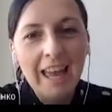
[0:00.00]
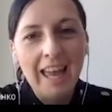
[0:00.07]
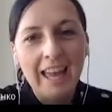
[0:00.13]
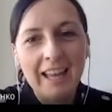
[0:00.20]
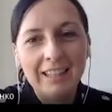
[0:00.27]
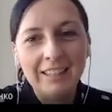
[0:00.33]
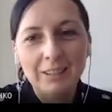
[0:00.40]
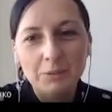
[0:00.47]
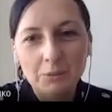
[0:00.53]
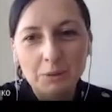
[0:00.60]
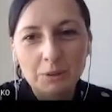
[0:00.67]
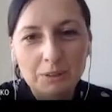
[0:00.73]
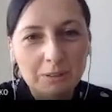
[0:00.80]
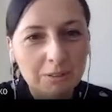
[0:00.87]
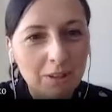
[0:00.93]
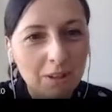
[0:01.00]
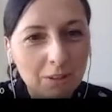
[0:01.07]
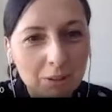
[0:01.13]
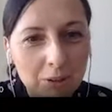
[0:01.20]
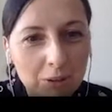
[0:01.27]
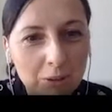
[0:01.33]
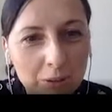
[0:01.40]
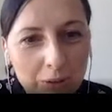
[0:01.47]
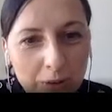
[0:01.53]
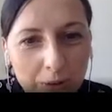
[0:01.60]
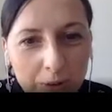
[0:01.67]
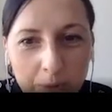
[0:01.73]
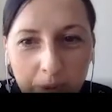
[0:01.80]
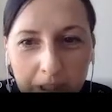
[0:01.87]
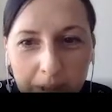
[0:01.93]
and it was also
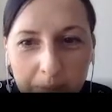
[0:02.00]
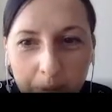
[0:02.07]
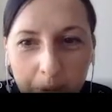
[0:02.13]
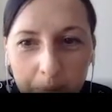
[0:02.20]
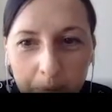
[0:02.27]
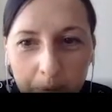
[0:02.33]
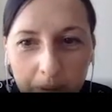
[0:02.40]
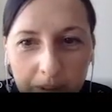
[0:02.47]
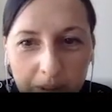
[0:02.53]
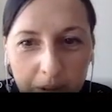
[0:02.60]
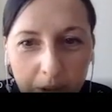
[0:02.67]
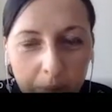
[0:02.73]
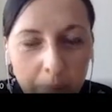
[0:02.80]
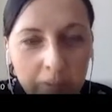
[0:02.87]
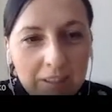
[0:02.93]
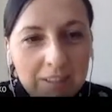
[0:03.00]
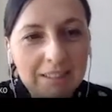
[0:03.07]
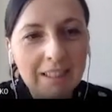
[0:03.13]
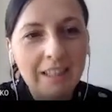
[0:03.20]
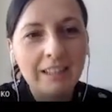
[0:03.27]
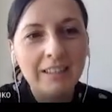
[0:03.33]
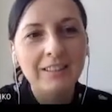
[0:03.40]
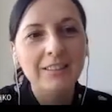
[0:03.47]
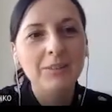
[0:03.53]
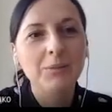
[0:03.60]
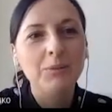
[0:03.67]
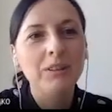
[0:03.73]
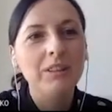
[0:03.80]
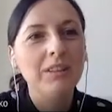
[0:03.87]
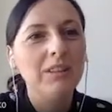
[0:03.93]
quite popular topics. And
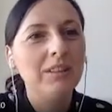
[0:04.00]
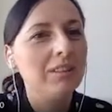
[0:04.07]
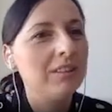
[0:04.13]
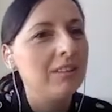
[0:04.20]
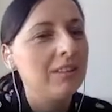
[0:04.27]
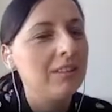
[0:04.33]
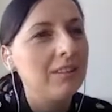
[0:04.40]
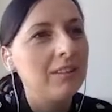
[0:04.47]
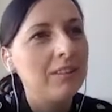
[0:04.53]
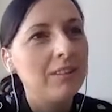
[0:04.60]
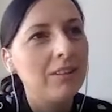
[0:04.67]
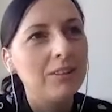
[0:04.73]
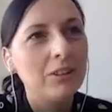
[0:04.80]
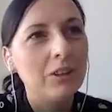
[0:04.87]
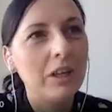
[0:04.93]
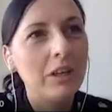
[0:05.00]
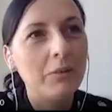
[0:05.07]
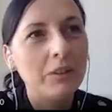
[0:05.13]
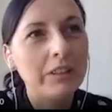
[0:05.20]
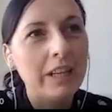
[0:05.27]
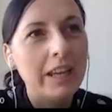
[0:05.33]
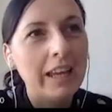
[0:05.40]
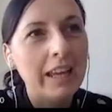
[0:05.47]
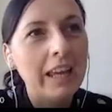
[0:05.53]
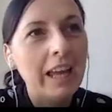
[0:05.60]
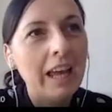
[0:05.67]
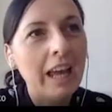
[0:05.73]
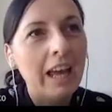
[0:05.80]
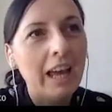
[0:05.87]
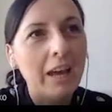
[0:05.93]
we also every day
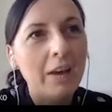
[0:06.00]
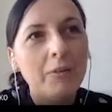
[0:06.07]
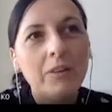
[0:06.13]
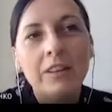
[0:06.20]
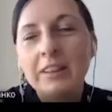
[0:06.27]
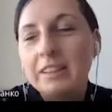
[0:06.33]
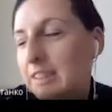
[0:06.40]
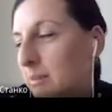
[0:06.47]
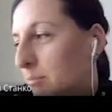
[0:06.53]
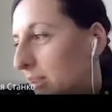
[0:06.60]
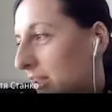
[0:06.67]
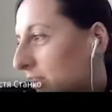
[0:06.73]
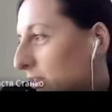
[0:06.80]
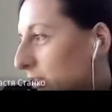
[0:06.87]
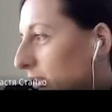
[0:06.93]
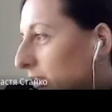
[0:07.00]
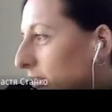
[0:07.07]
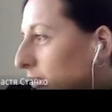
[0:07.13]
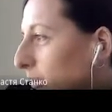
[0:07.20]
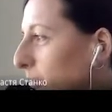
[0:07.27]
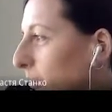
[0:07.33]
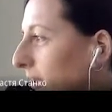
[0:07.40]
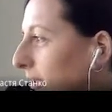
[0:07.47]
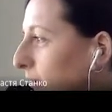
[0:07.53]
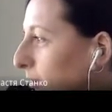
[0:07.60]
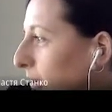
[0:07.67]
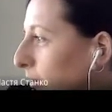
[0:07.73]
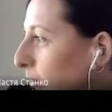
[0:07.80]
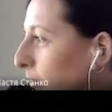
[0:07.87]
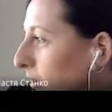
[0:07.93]
have in this marathon topics
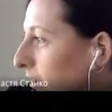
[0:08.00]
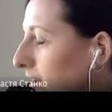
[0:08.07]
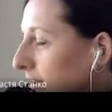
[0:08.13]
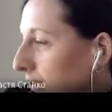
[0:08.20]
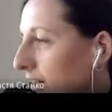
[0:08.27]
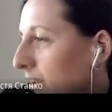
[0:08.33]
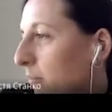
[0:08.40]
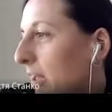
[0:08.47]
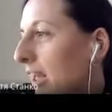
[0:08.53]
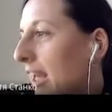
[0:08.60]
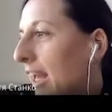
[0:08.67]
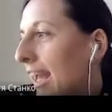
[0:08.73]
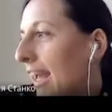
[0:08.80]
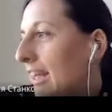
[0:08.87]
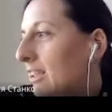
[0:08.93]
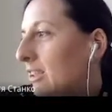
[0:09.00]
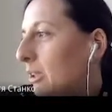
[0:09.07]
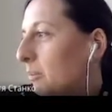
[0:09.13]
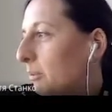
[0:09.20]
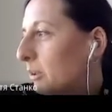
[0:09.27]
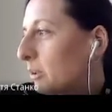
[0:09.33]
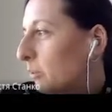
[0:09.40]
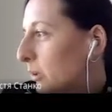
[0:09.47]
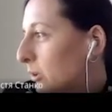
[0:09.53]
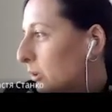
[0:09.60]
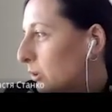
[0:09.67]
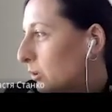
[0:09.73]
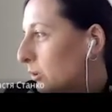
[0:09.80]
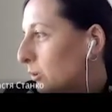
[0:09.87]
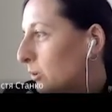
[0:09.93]
about economy and topics what
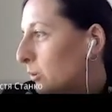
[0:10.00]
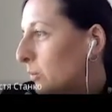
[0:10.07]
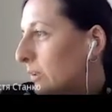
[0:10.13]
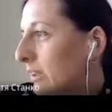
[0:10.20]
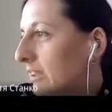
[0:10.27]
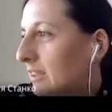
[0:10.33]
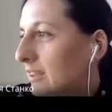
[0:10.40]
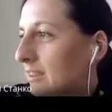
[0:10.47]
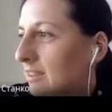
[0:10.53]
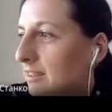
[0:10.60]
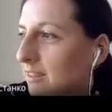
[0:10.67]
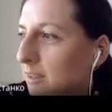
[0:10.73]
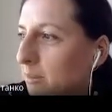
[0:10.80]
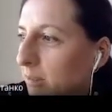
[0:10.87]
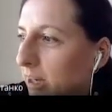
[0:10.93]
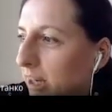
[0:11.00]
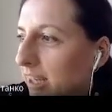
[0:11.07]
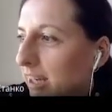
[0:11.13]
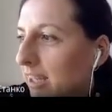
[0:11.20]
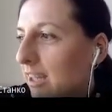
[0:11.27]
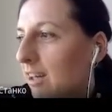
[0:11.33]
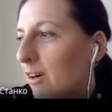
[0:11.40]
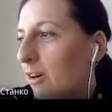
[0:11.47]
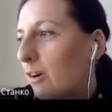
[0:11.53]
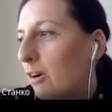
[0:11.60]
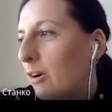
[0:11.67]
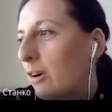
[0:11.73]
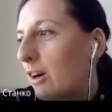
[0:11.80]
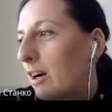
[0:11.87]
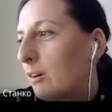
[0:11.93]
to do with your money,
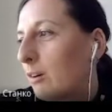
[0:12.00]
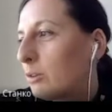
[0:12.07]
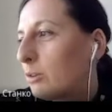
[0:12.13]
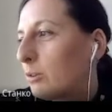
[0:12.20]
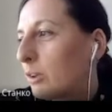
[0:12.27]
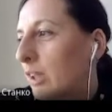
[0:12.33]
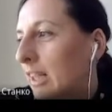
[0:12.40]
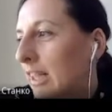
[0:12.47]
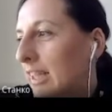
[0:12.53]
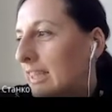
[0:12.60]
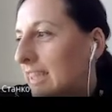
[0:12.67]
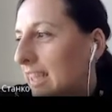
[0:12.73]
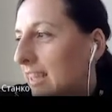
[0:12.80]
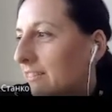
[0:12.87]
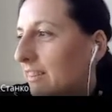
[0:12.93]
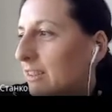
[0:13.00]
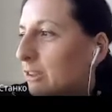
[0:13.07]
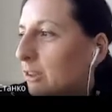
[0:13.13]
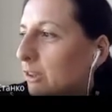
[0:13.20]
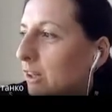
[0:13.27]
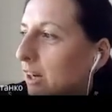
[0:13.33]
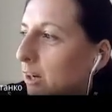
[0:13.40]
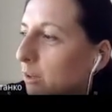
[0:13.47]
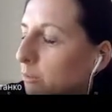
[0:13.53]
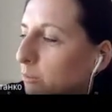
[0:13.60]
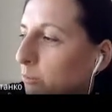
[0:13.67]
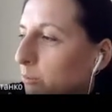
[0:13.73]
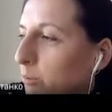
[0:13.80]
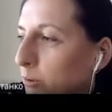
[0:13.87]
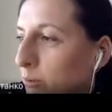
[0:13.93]
or how to save it, or
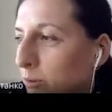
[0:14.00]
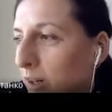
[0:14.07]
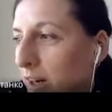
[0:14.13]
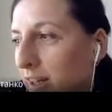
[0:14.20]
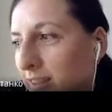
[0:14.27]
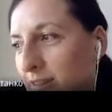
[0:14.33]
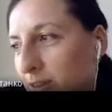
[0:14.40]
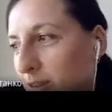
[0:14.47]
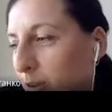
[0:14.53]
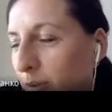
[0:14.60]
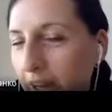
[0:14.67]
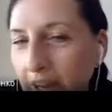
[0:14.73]
how to, I don't know,